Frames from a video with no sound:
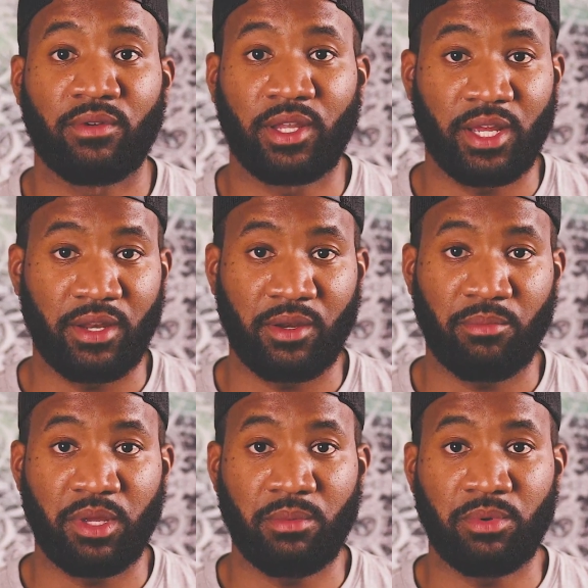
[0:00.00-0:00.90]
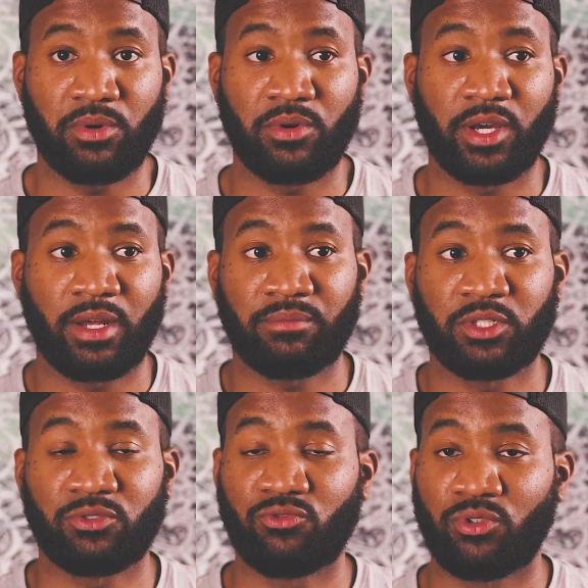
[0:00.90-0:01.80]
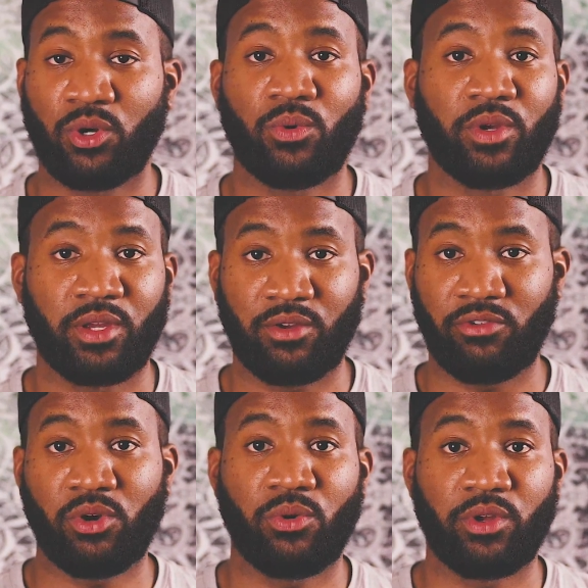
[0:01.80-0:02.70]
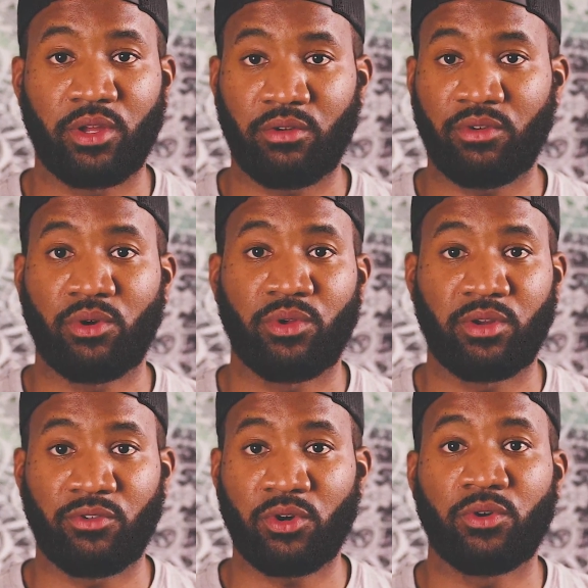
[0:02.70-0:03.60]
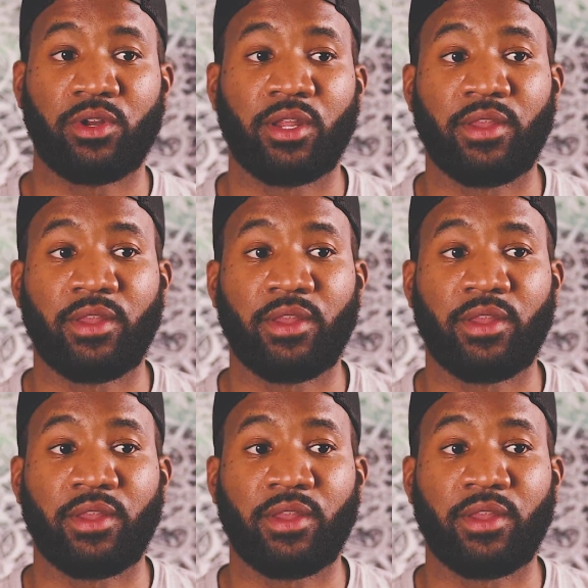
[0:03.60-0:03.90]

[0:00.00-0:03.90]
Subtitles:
relating to people, and I'm just growing and growing and growing and growing.